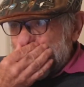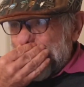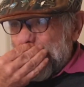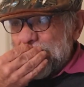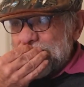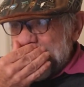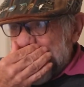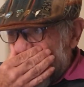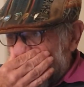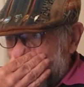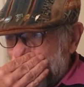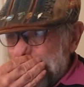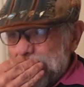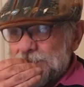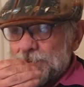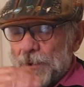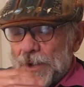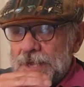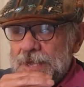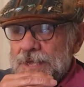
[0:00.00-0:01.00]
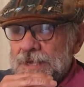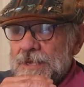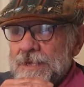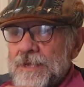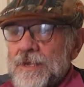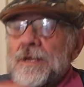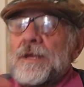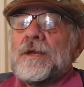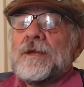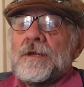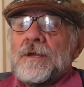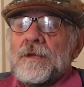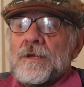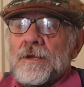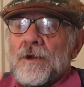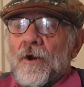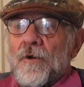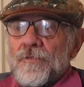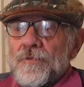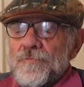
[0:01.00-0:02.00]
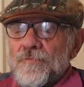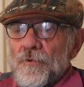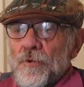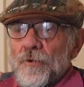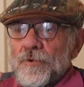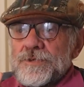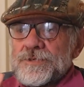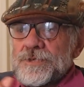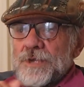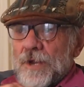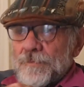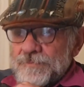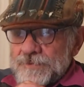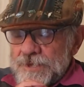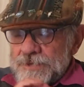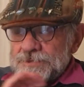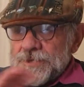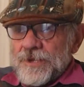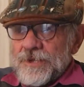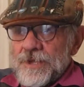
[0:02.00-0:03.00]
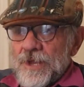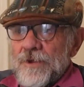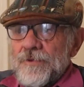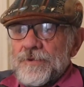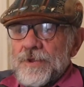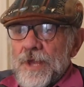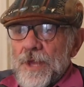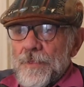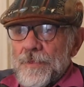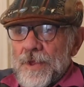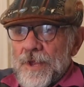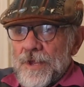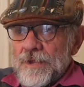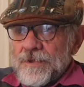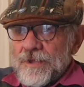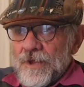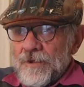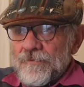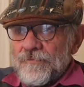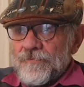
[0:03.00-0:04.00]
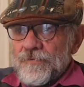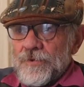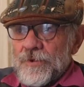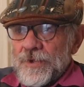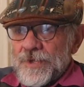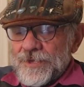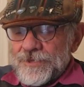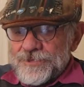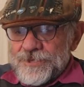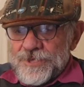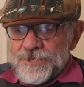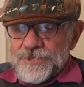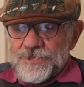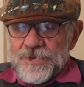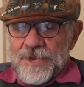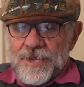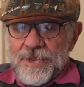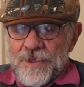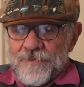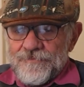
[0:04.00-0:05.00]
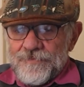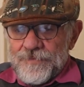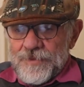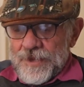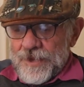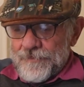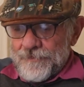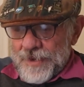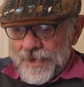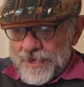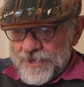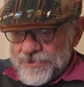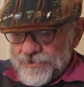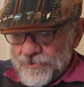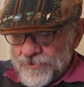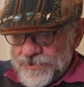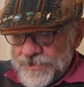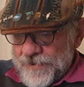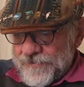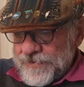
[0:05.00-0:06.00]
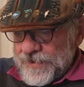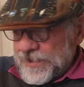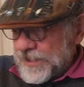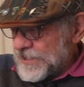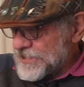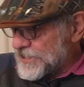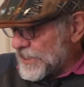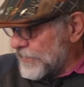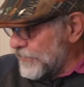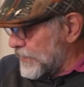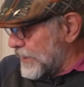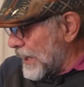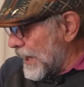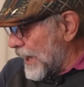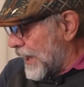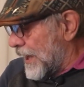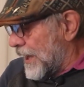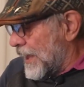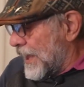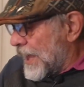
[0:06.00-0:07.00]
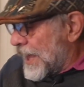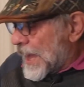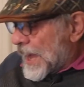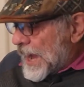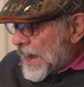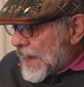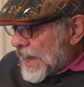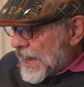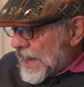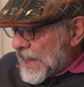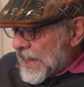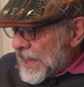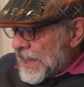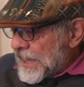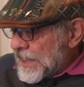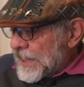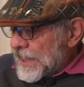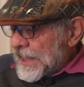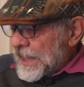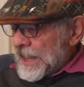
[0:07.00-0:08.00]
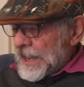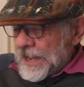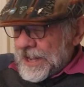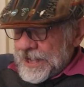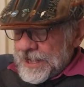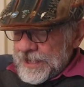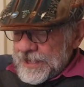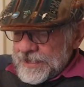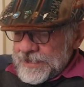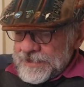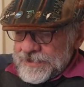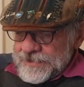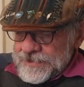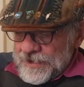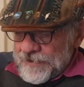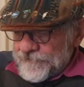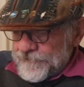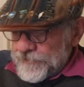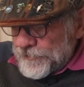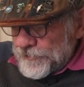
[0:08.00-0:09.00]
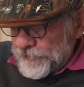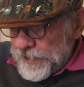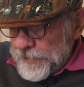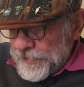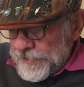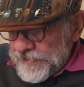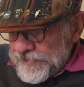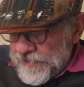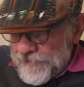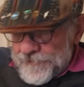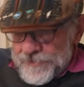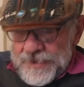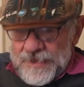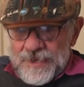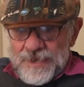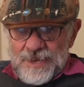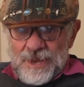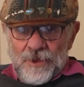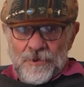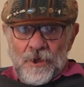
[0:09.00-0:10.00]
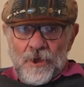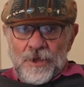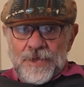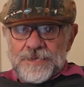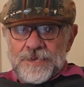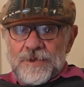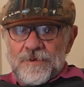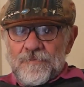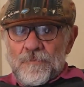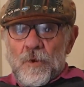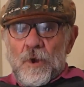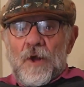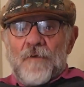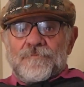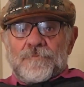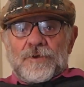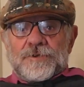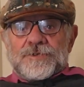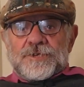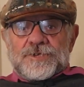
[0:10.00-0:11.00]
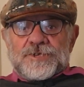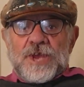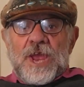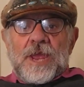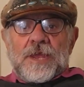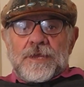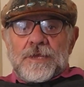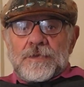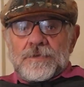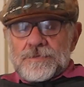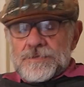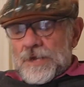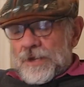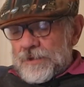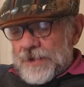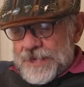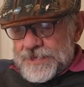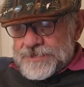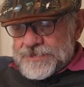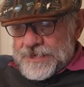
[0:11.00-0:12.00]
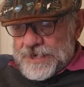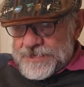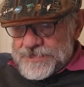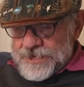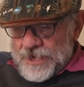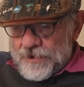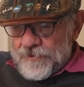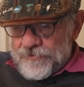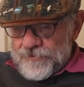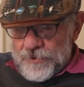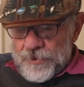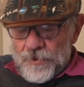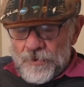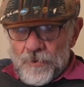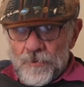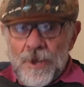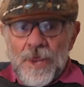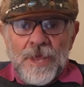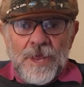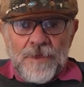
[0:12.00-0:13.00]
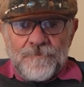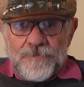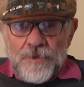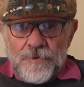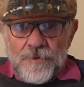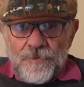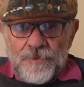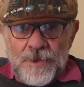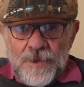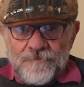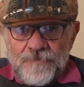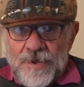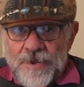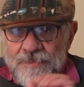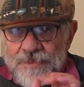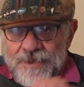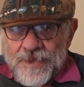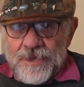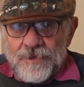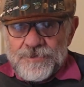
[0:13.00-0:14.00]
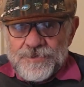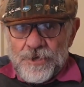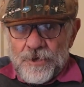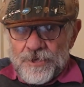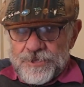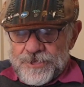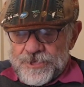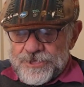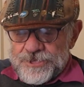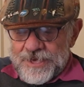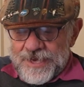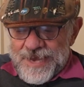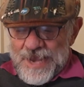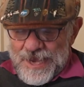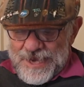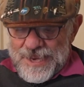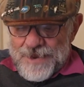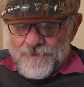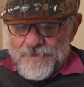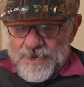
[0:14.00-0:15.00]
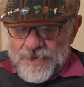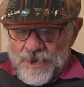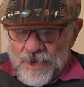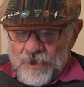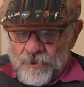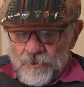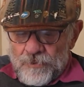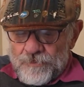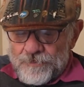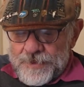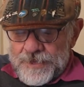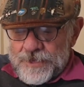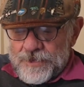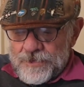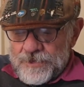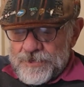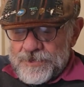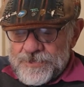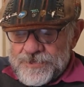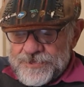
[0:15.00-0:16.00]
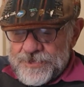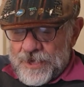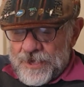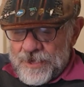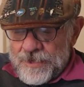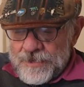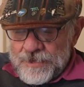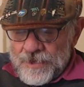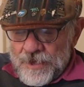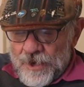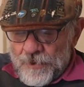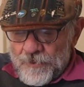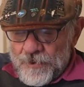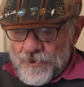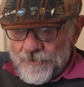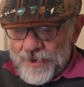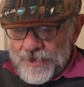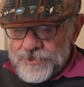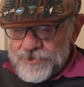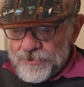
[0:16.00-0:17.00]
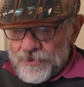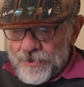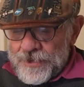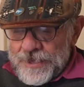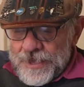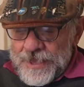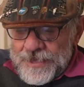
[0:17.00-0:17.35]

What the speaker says: the boat out this week on the Broads. I'm just going to go down there and go through it and just check everything and make sure everything's okay. And a people have given me an idea on what I've got to check. So let's go through it all. If you can think of anything else that I should check, let me know because I want to make sure.